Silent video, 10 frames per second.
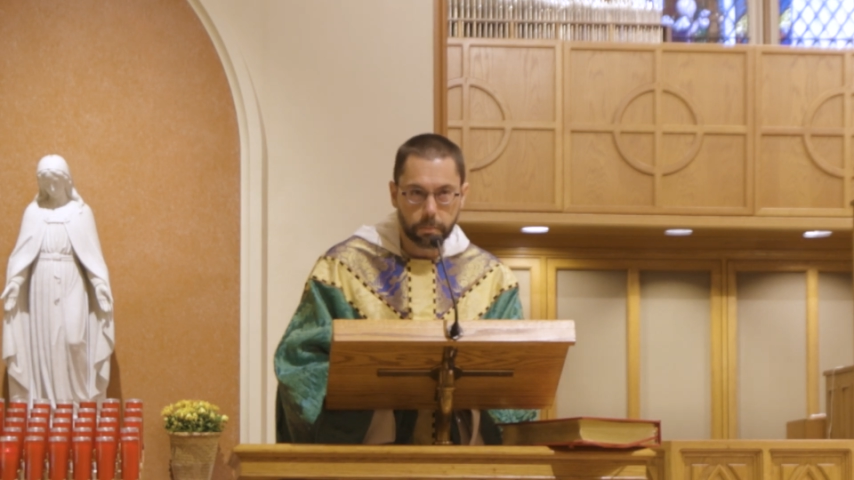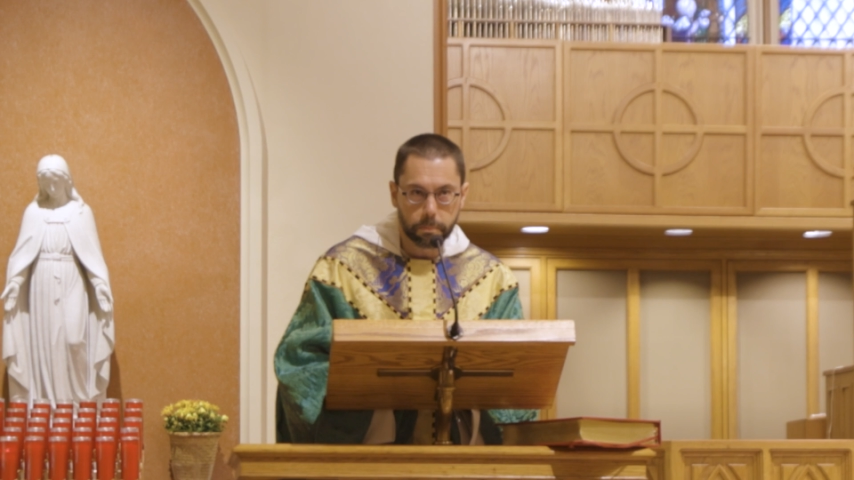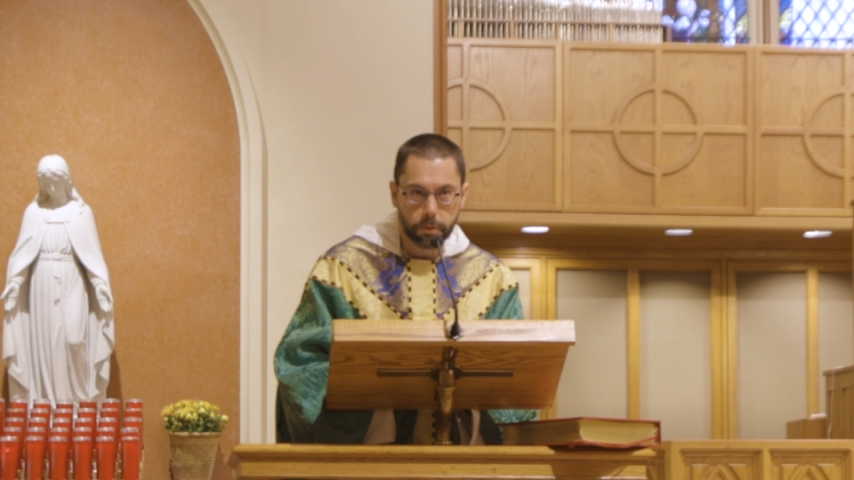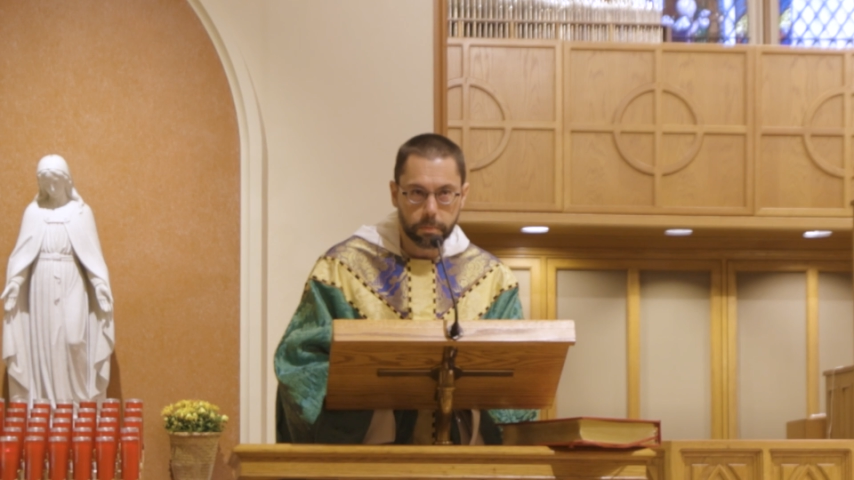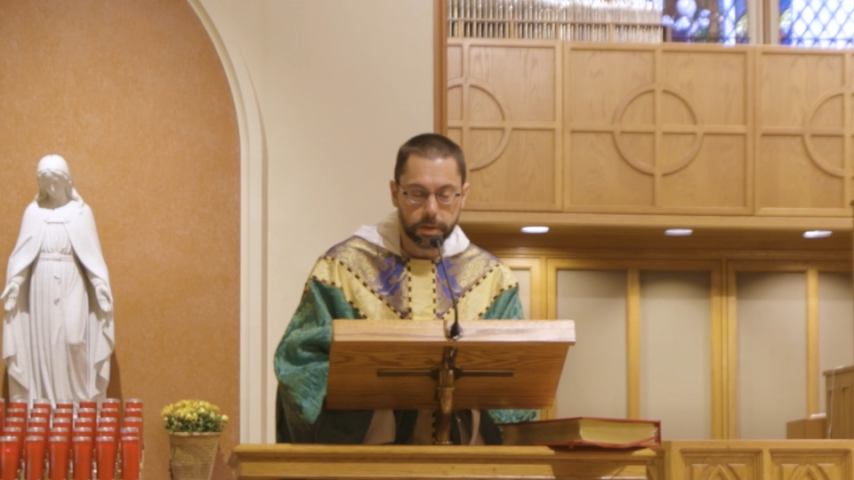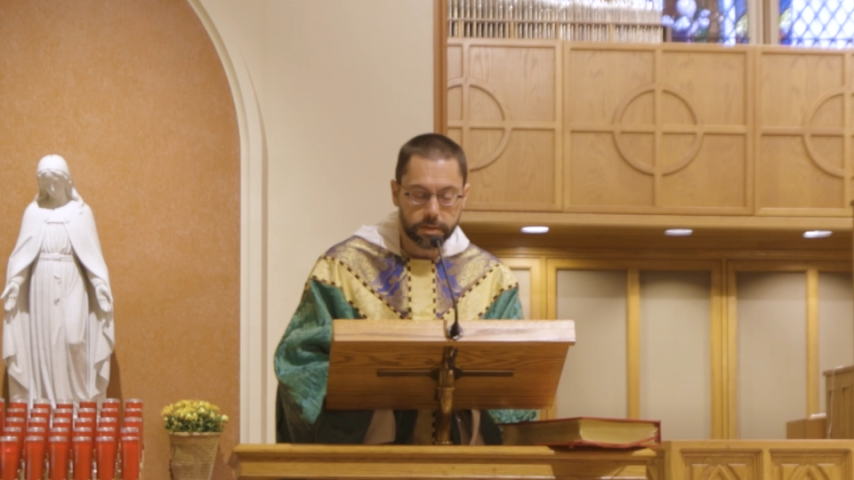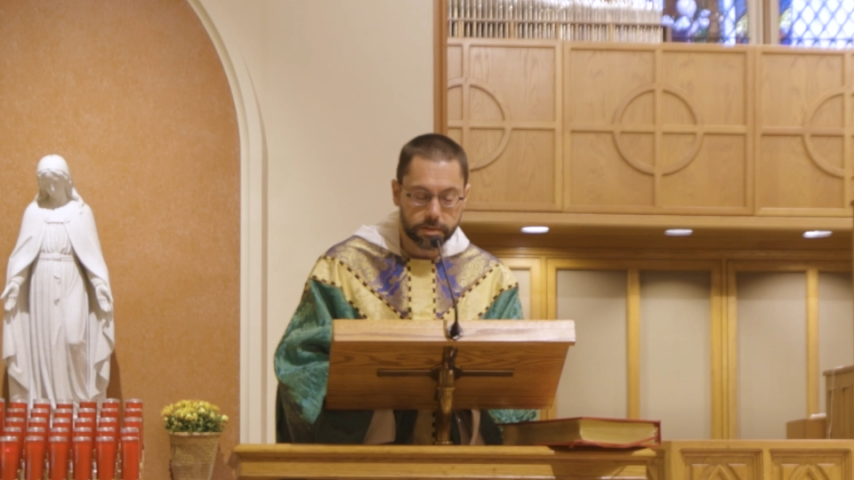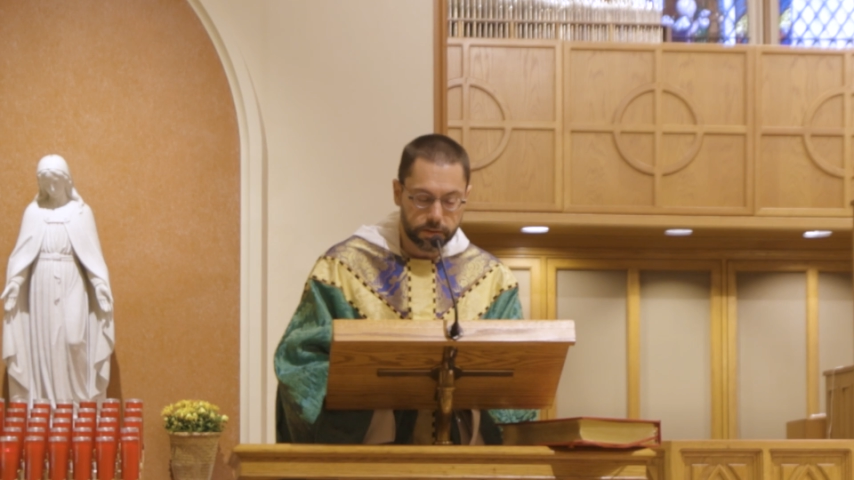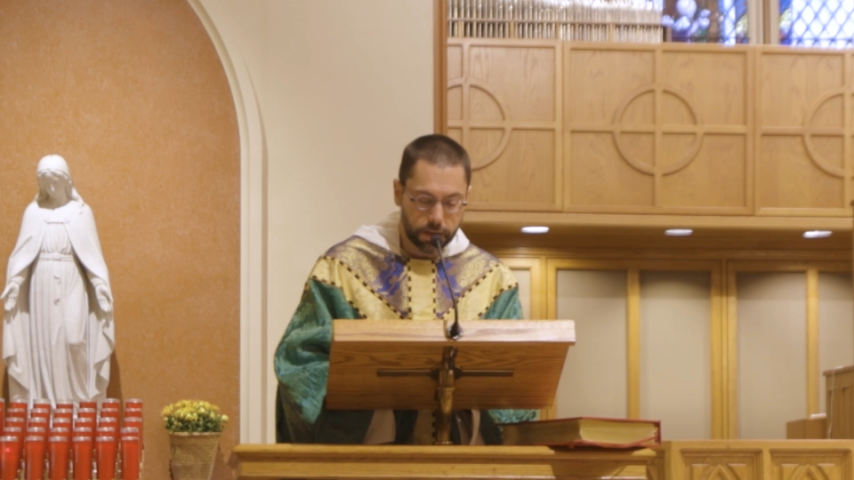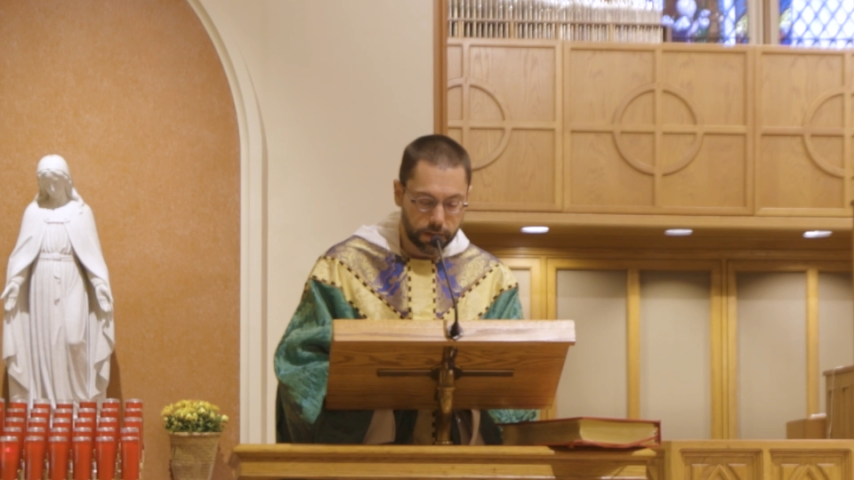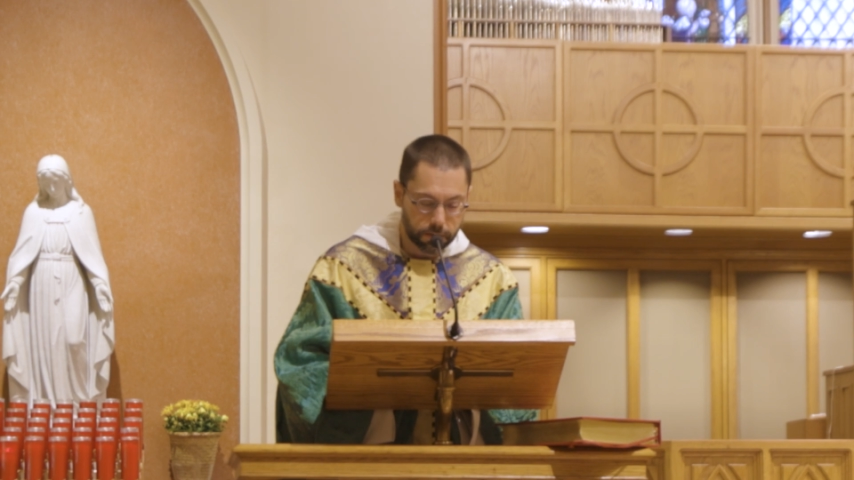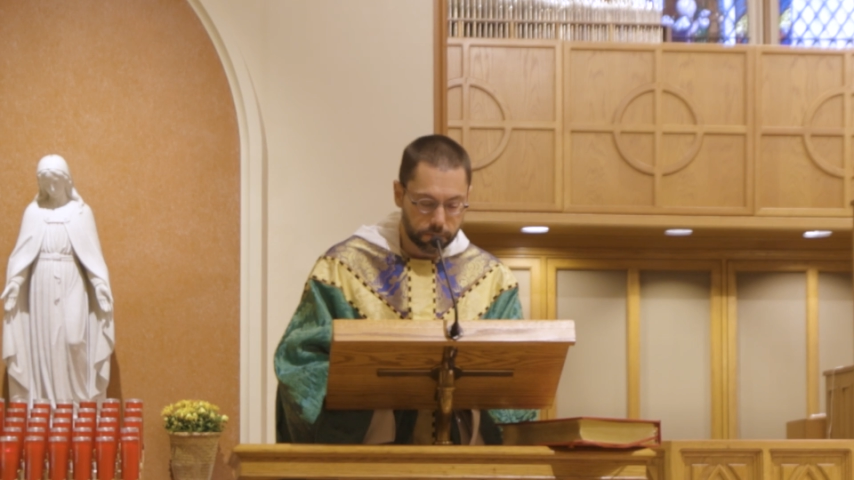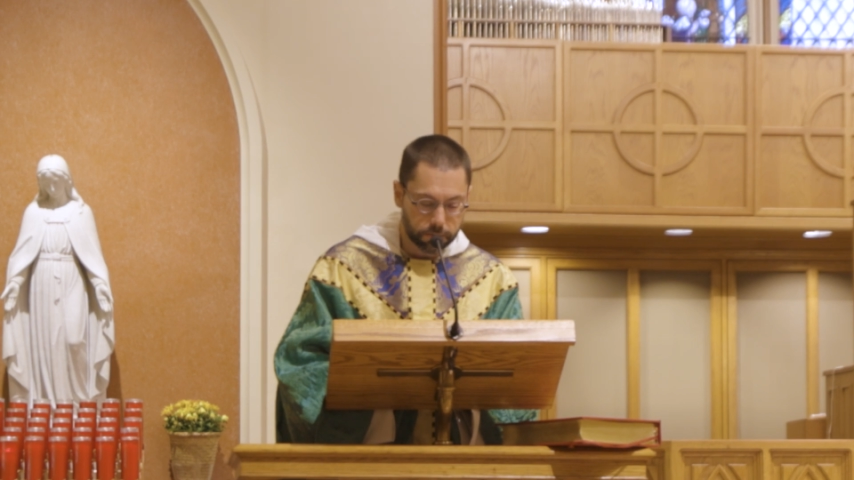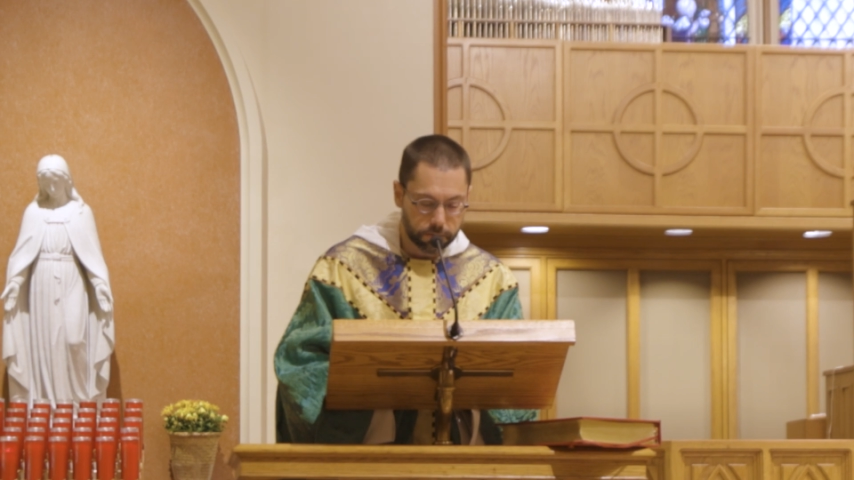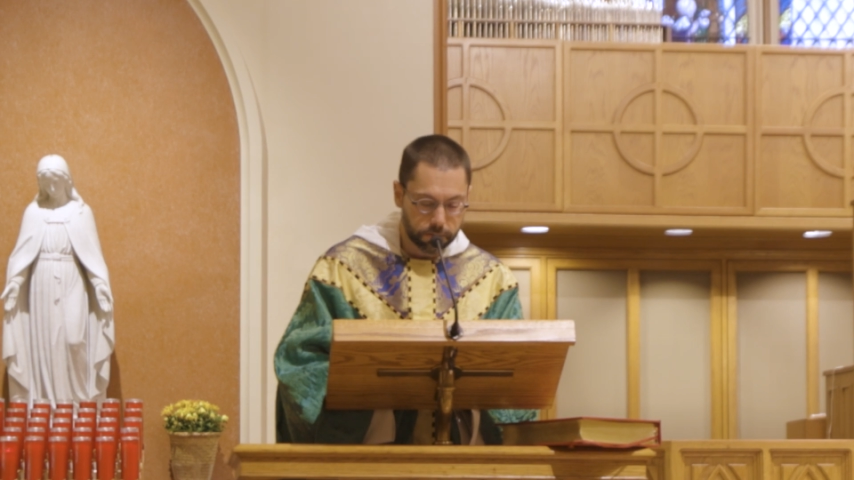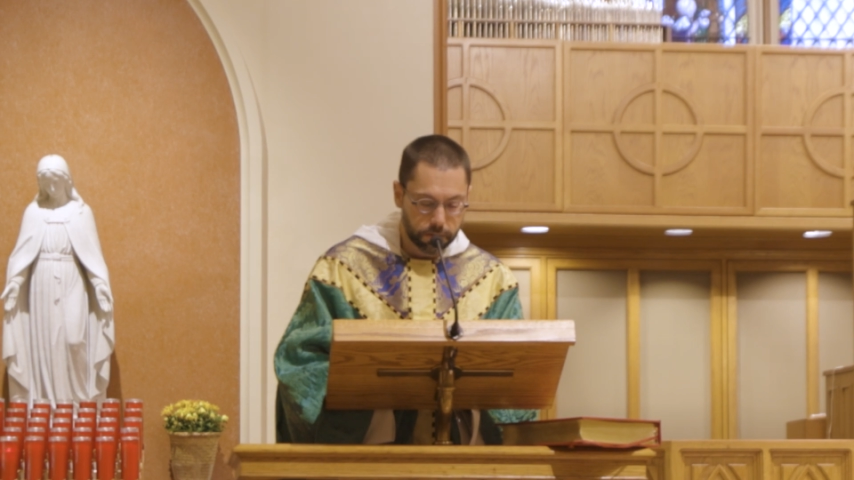booming sound